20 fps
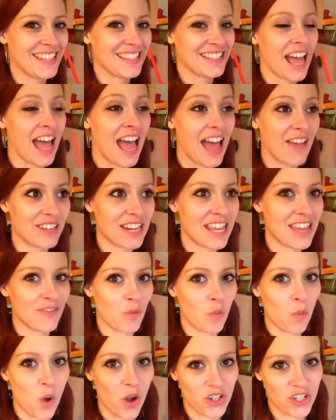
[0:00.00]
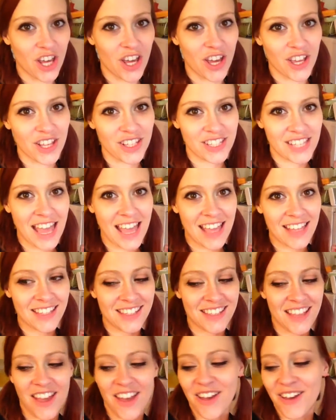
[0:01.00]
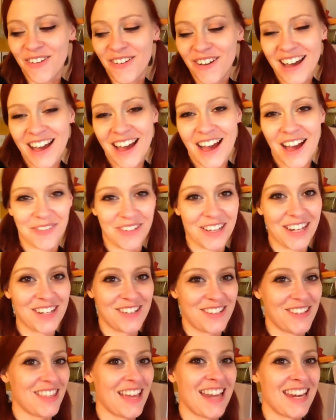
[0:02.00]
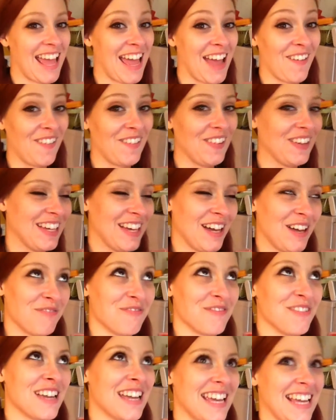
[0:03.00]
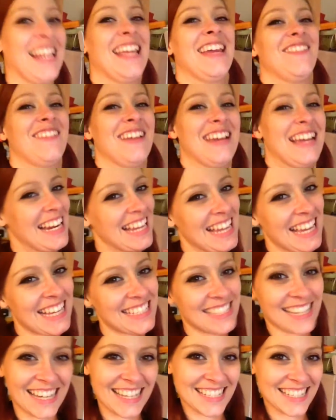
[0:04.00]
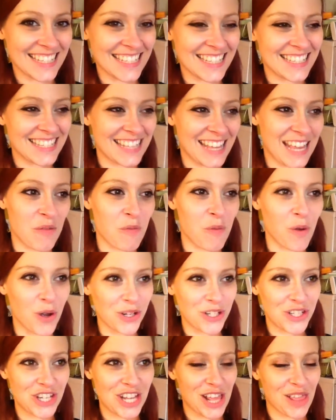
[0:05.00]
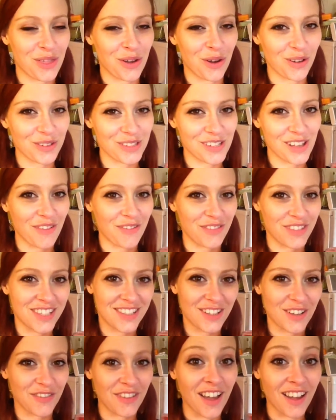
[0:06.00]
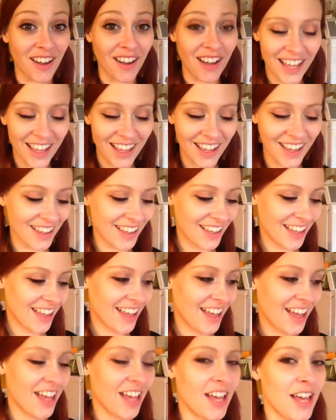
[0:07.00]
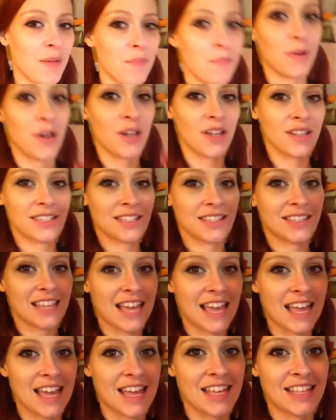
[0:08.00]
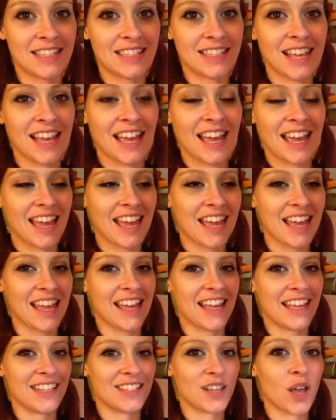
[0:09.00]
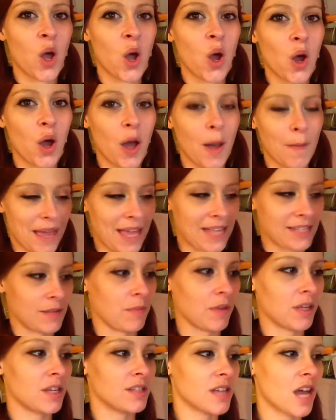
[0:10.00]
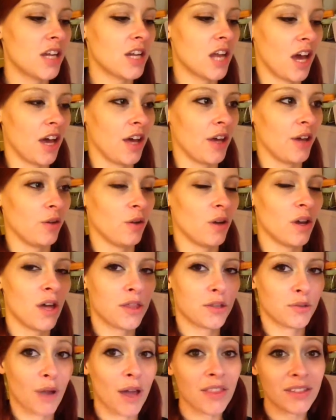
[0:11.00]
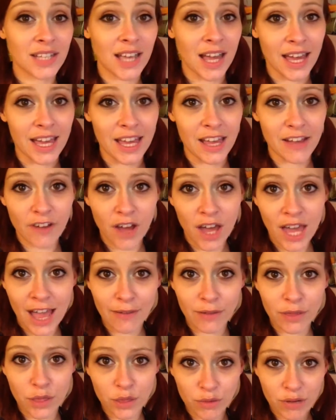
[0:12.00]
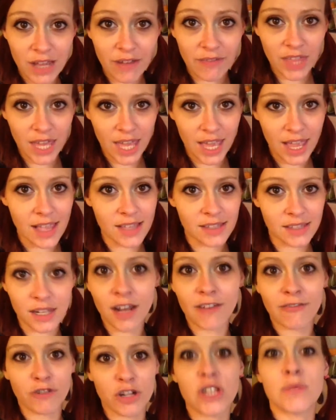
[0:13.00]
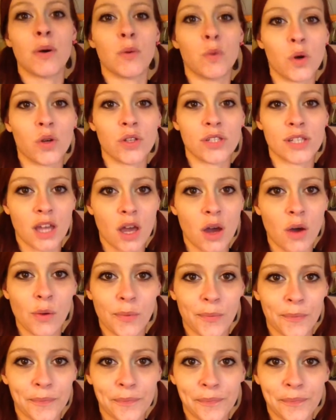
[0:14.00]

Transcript: I haven't even watched hers yet, so I'm gonna do that now. I'm really, really excited to see what she thought of the stuff that I got her. But this is amazing because I know throughout the day, if I have 3 of these, then I've reached my water goal.